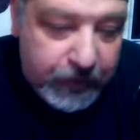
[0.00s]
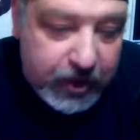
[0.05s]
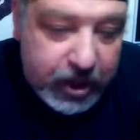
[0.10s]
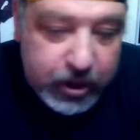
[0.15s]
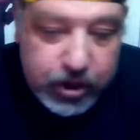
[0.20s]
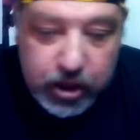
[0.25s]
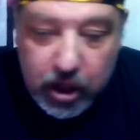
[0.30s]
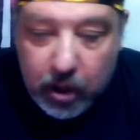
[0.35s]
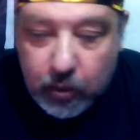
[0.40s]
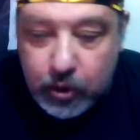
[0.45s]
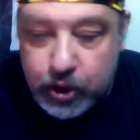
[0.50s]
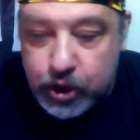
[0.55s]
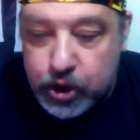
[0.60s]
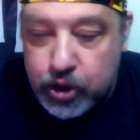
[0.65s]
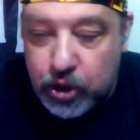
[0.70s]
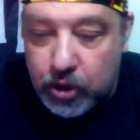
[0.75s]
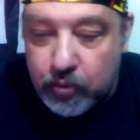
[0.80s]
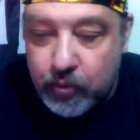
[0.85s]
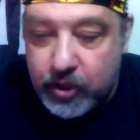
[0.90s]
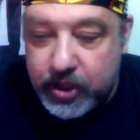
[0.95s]
it's always
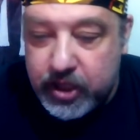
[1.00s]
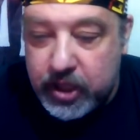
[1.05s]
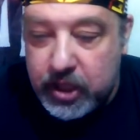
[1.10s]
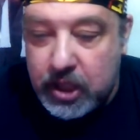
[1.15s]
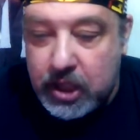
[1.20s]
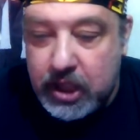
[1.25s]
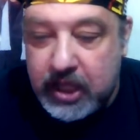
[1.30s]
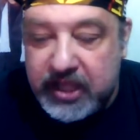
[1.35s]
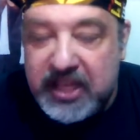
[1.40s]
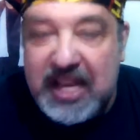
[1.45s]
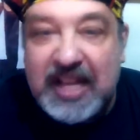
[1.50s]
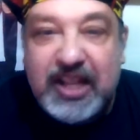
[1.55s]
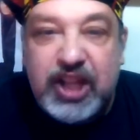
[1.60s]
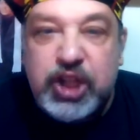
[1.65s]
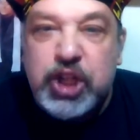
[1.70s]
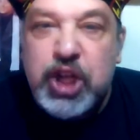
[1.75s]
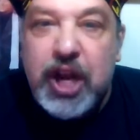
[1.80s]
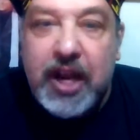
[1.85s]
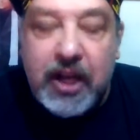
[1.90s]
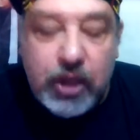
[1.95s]
good when they take
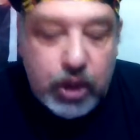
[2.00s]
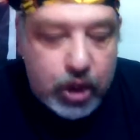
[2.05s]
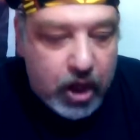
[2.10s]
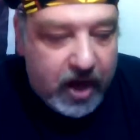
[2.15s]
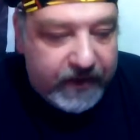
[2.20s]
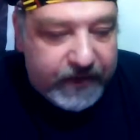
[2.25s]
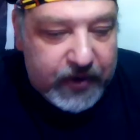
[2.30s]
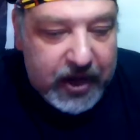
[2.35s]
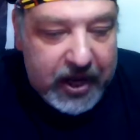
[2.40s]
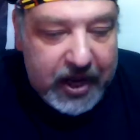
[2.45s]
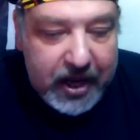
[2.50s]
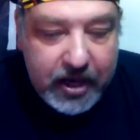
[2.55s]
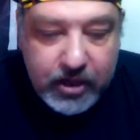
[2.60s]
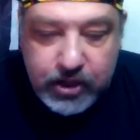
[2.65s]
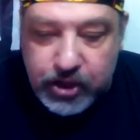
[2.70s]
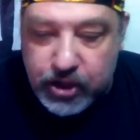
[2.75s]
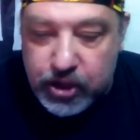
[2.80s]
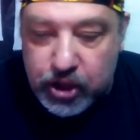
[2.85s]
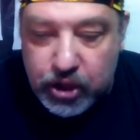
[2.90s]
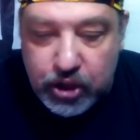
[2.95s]
the chains off your
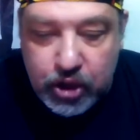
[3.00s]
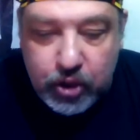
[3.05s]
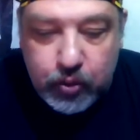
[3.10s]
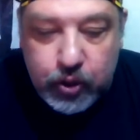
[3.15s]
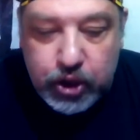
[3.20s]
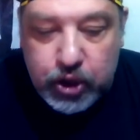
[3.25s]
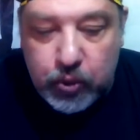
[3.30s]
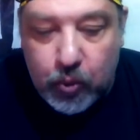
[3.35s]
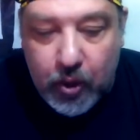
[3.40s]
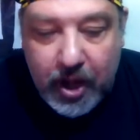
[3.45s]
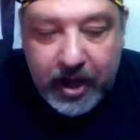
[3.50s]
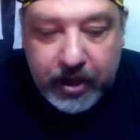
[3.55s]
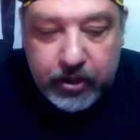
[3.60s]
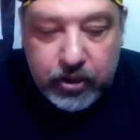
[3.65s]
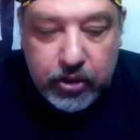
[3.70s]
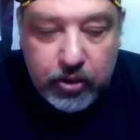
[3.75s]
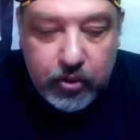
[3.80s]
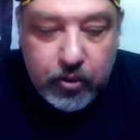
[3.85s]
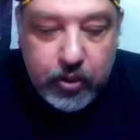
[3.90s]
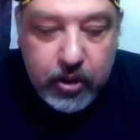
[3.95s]
hands and you can do what you
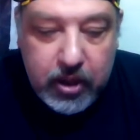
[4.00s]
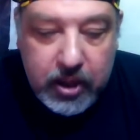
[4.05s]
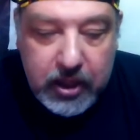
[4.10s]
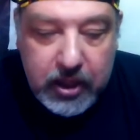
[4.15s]
want to do.